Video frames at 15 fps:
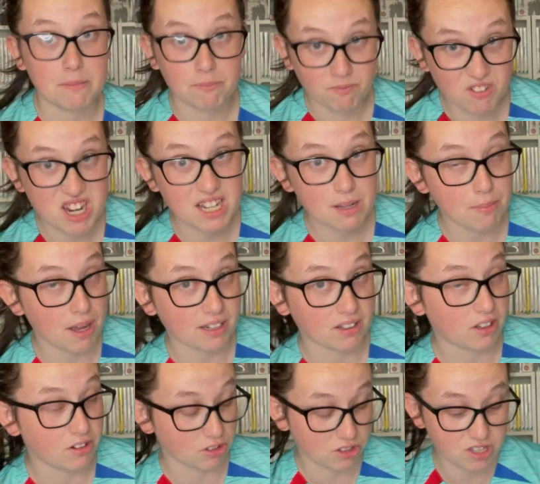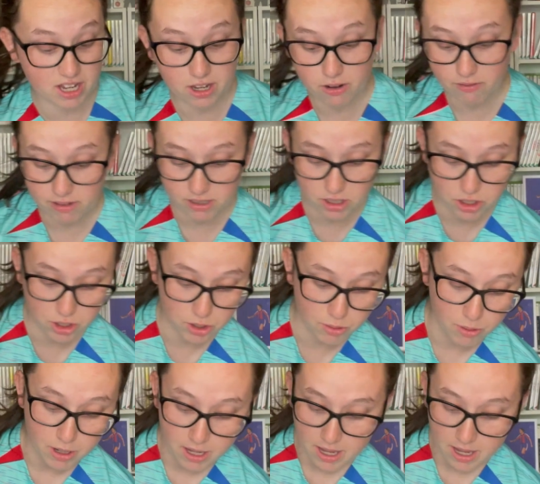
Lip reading: bad lot of sticker residue.